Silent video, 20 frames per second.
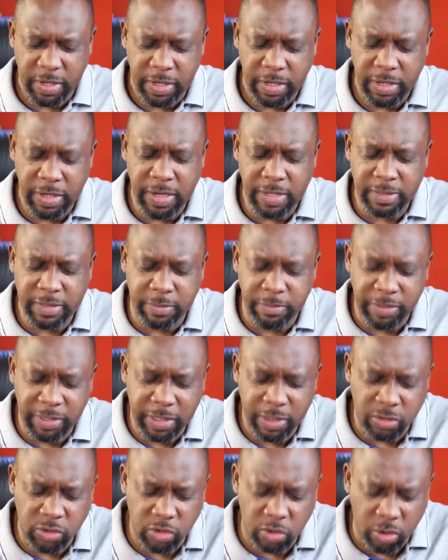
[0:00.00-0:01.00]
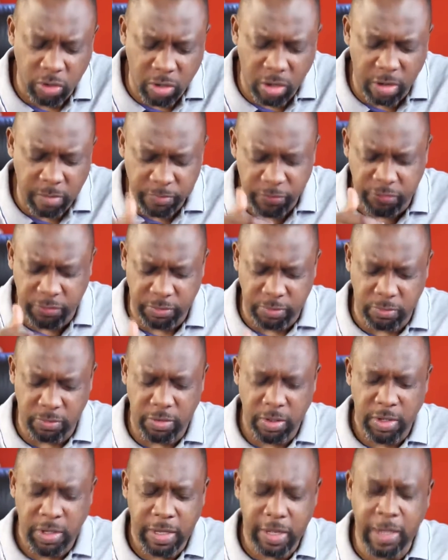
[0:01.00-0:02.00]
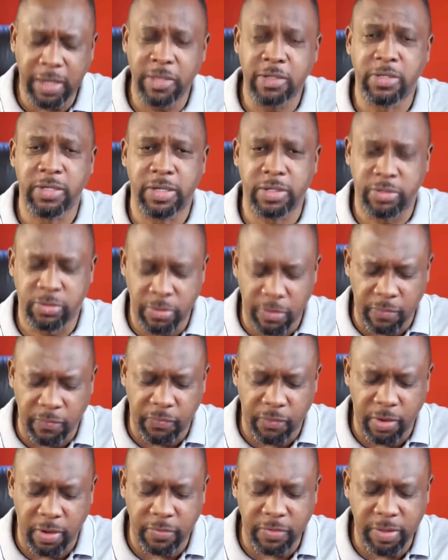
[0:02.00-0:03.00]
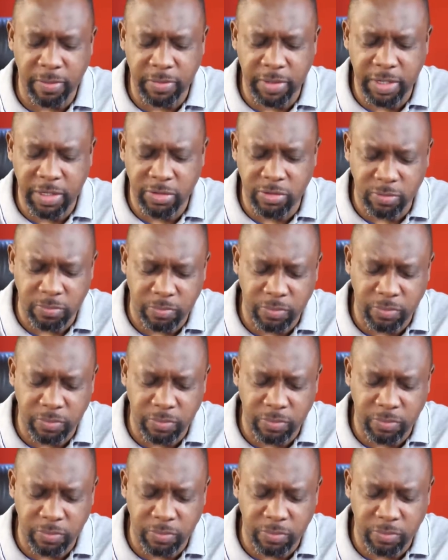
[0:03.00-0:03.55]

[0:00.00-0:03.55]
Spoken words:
Let them begin to come through. Angels, go forth and begin to